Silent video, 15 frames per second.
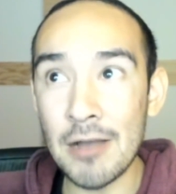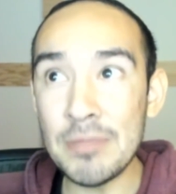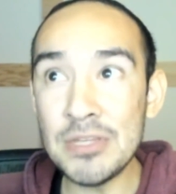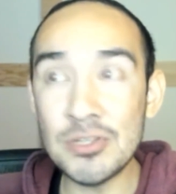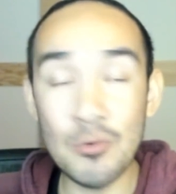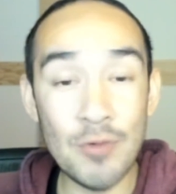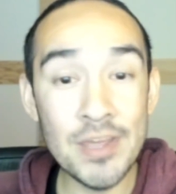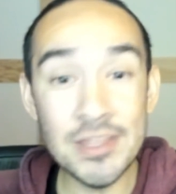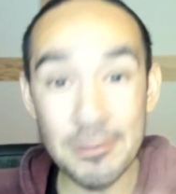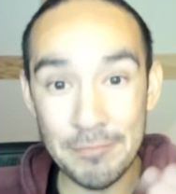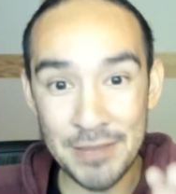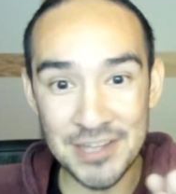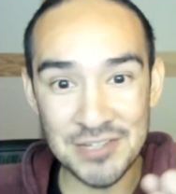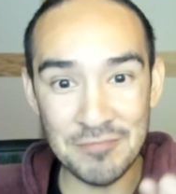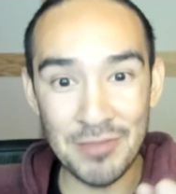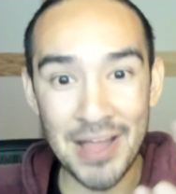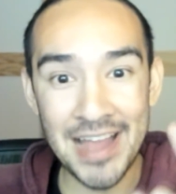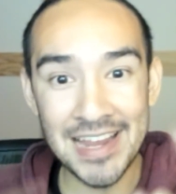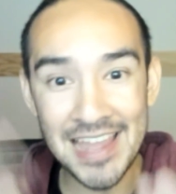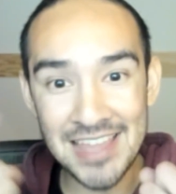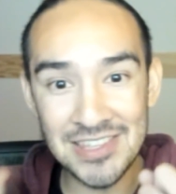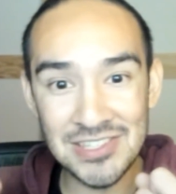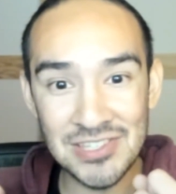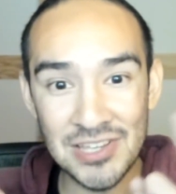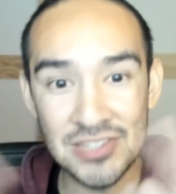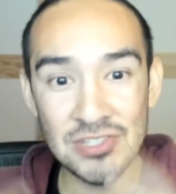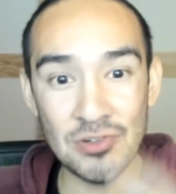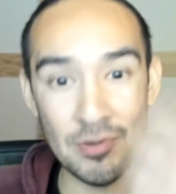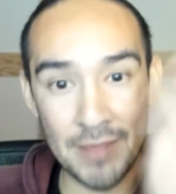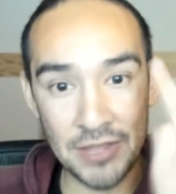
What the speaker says: between the pitch black and the Sunstorm.